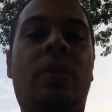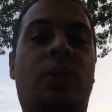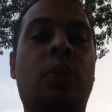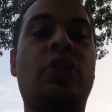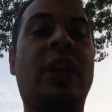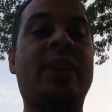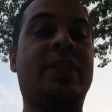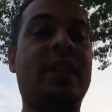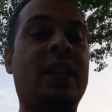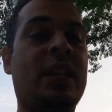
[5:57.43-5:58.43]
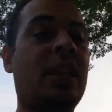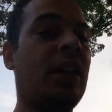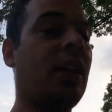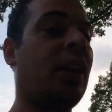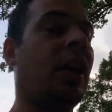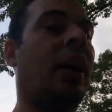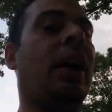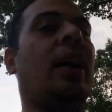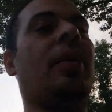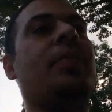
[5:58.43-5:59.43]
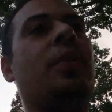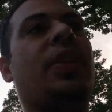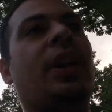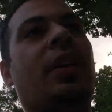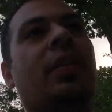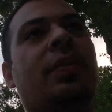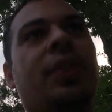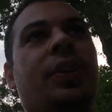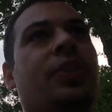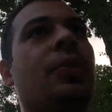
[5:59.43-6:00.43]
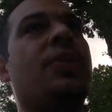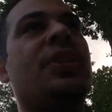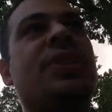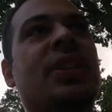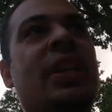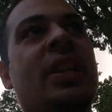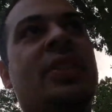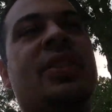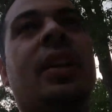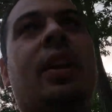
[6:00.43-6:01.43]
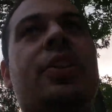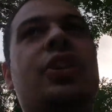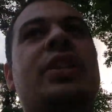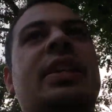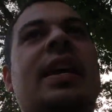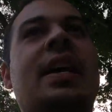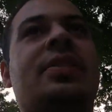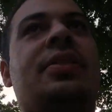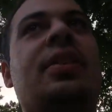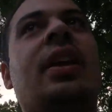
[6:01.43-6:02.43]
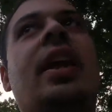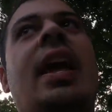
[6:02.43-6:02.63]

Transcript: 2JZ, you think of the 2ZZ and the Celica GTS,